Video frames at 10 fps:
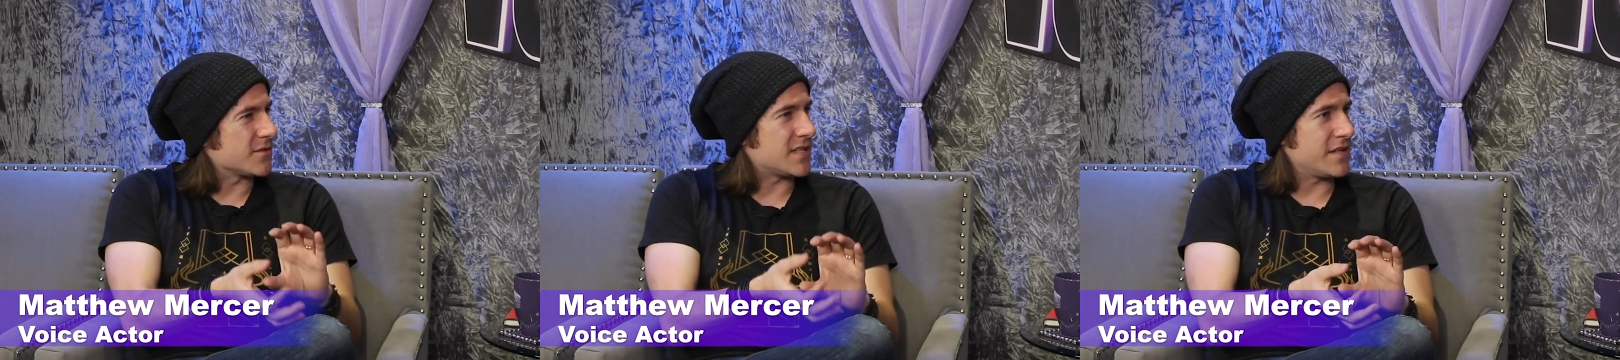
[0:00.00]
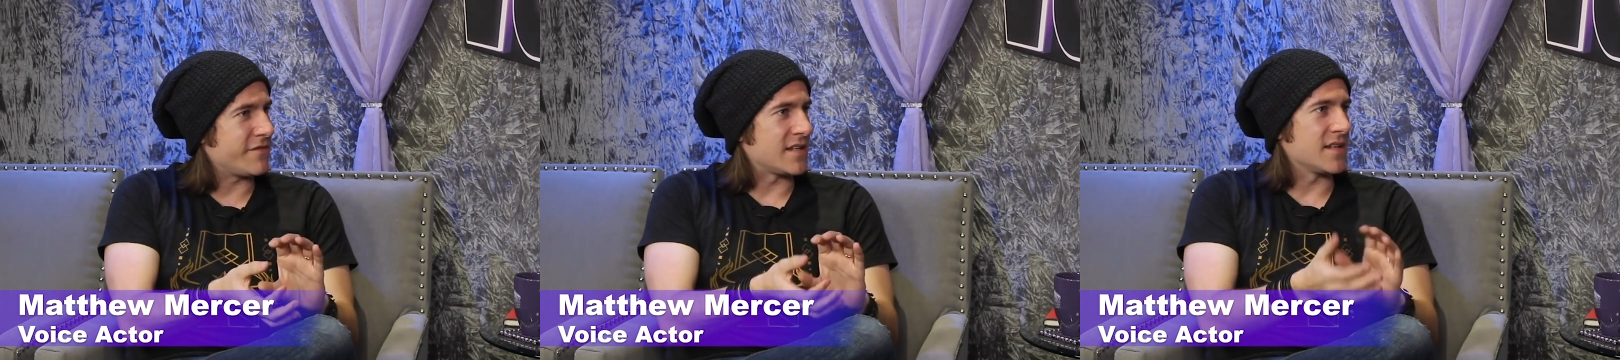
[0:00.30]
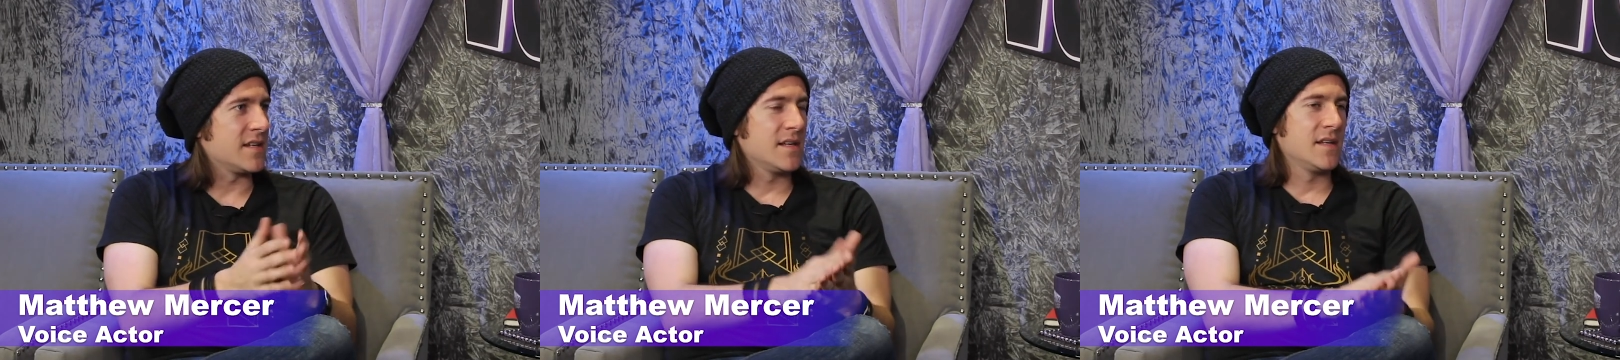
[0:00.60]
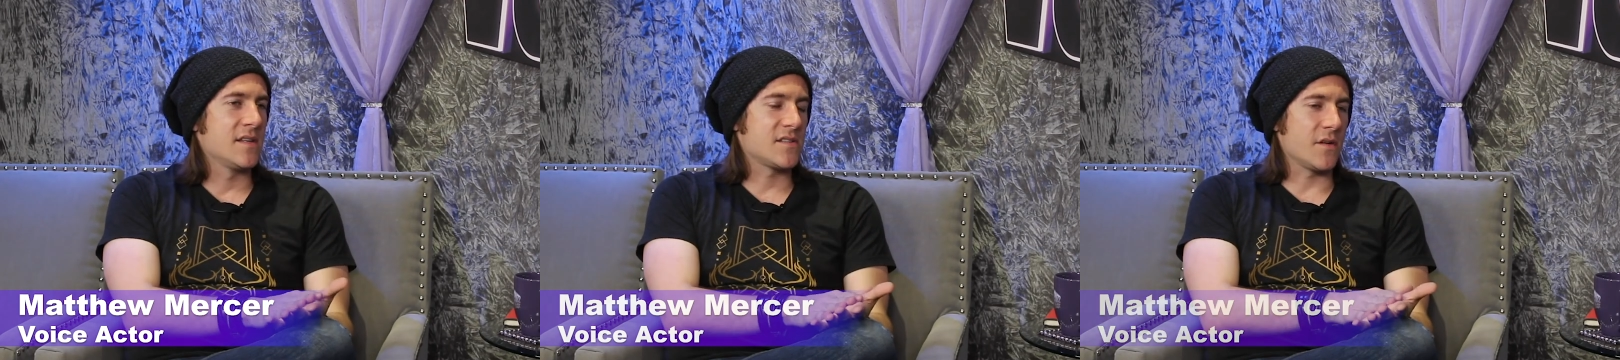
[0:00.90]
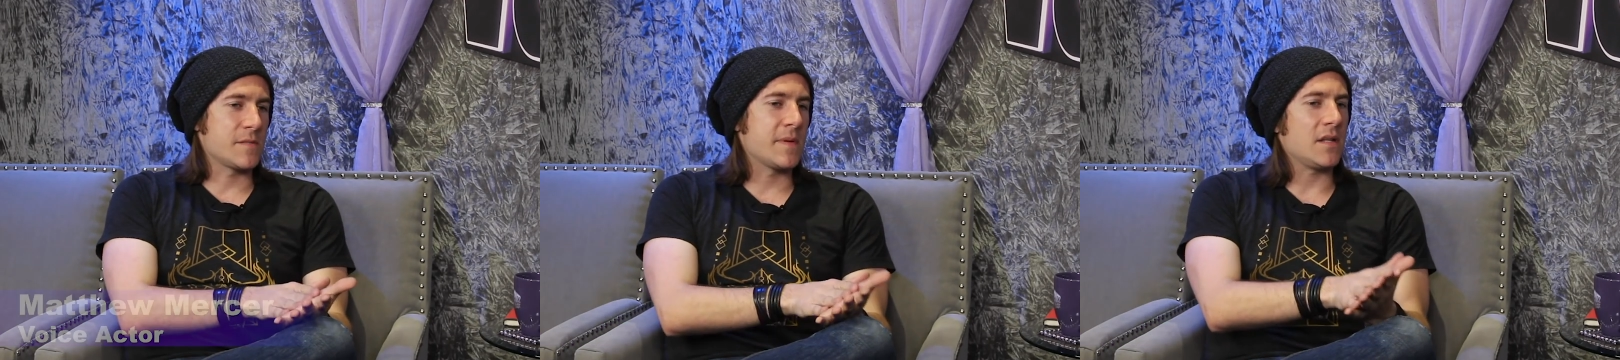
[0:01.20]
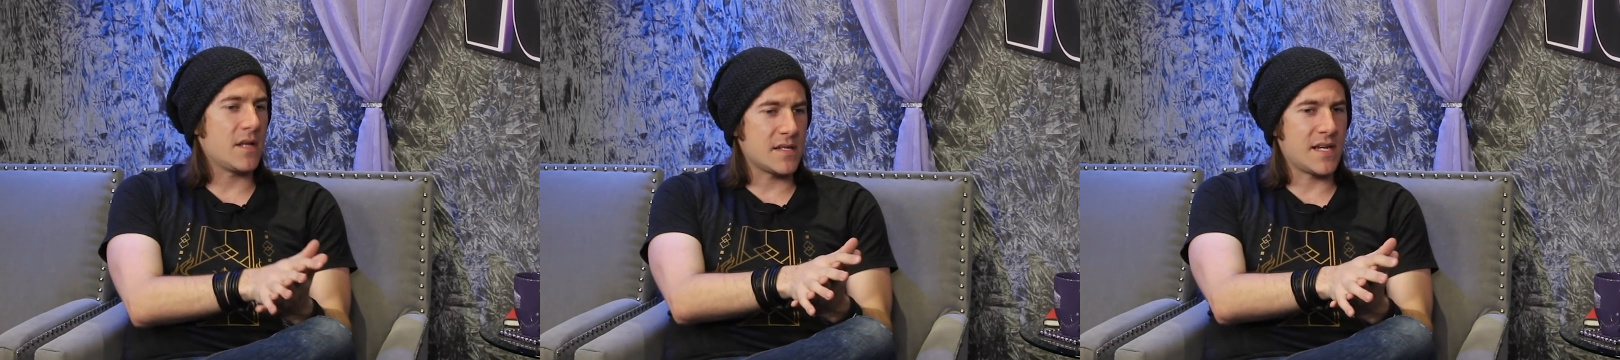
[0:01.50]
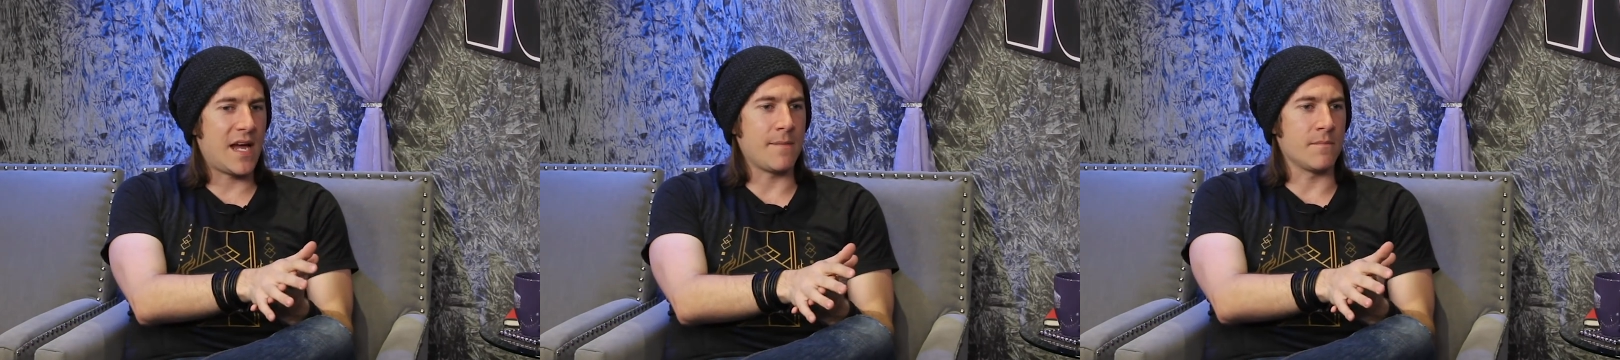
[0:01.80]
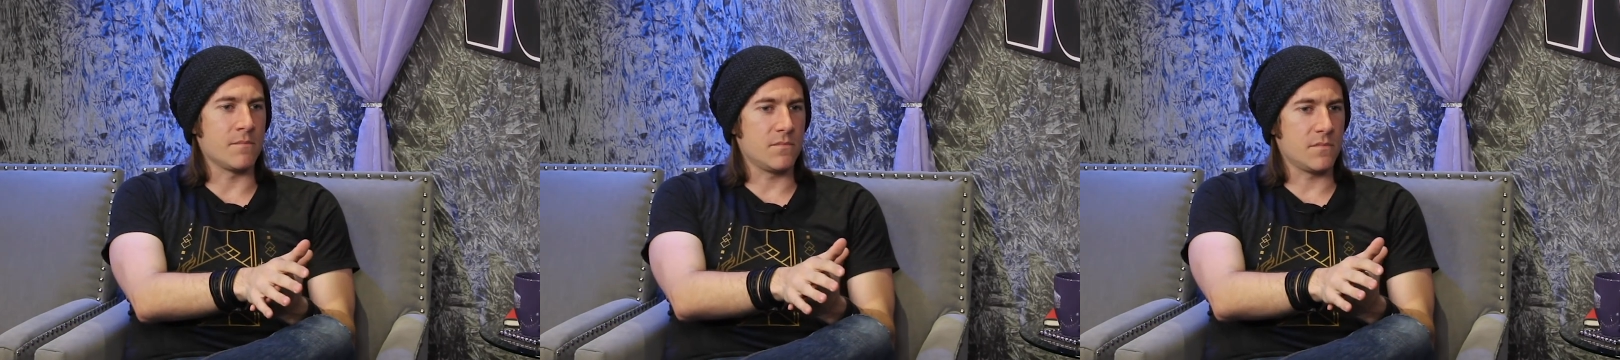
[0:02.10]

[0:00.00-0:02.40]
you're yeah. given. Yeah. So I spend a lot of time